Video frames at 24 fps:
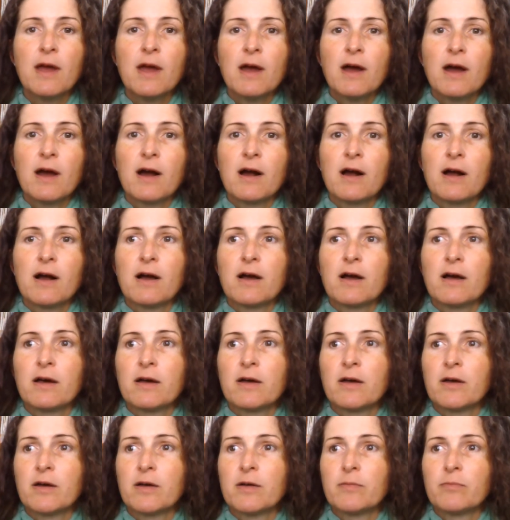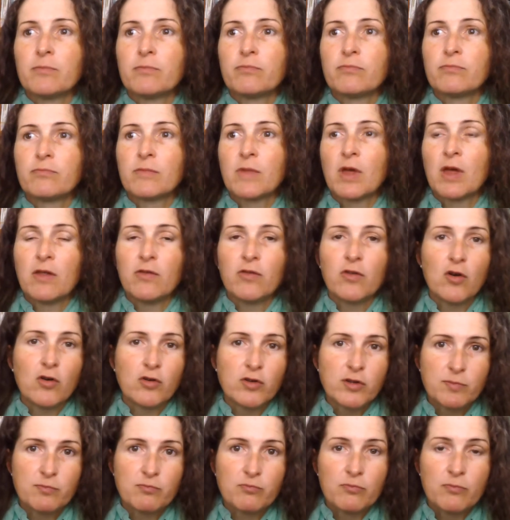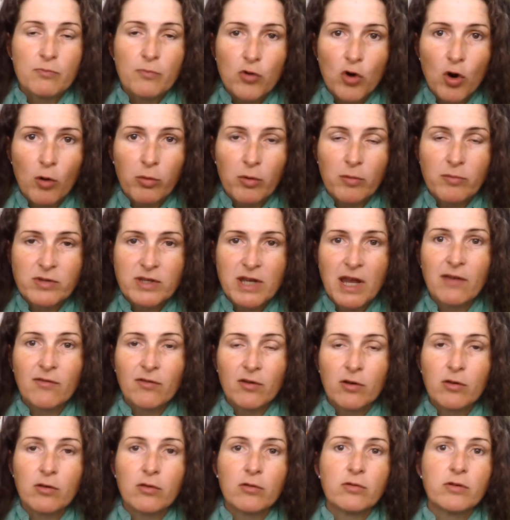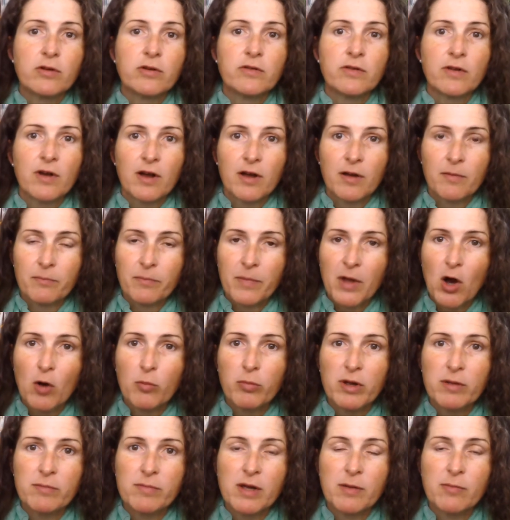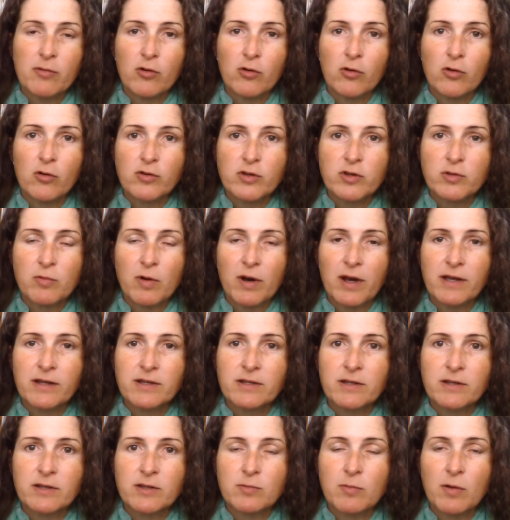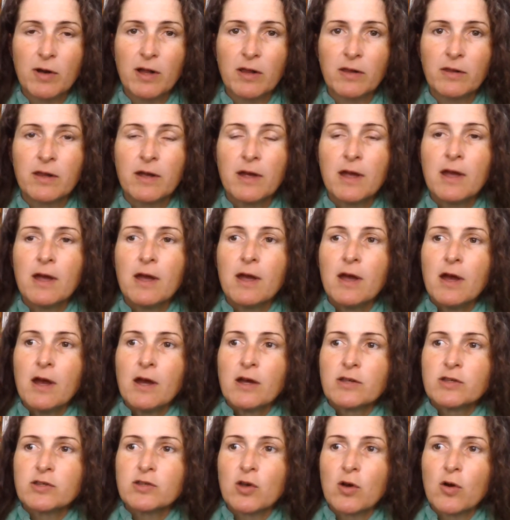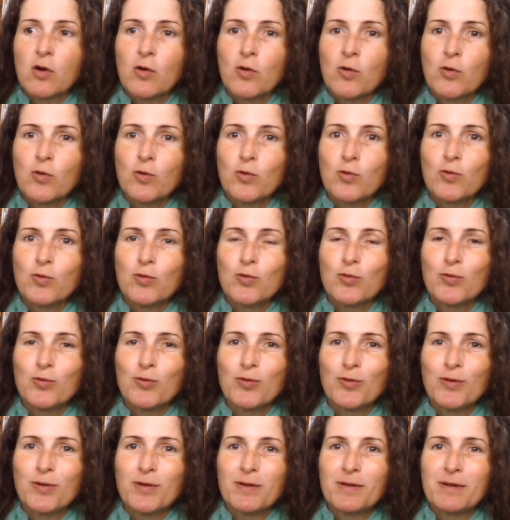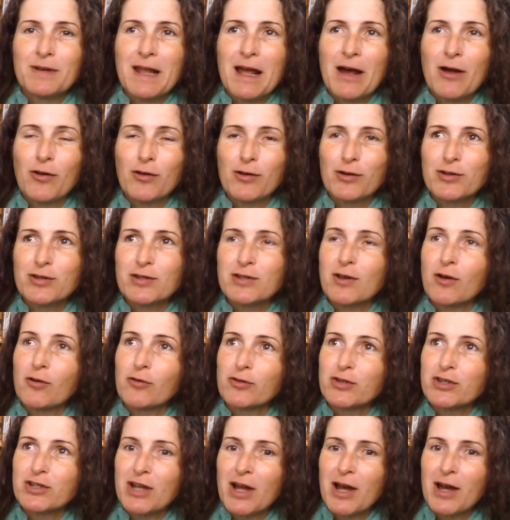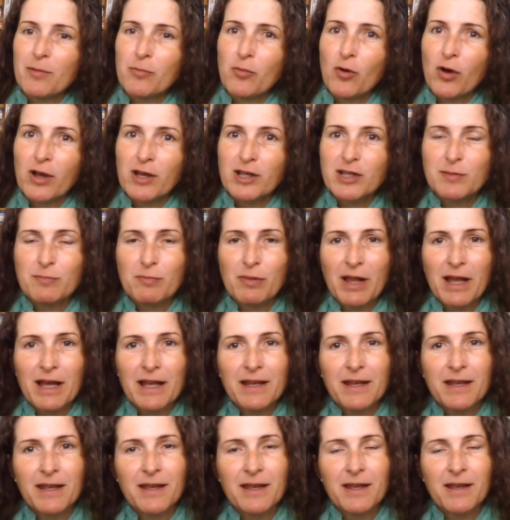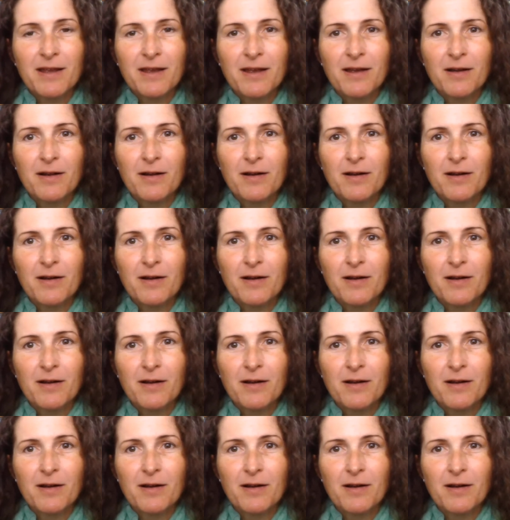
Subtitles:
And those problems have included helping people lose weight as well. So now I'll start by explaining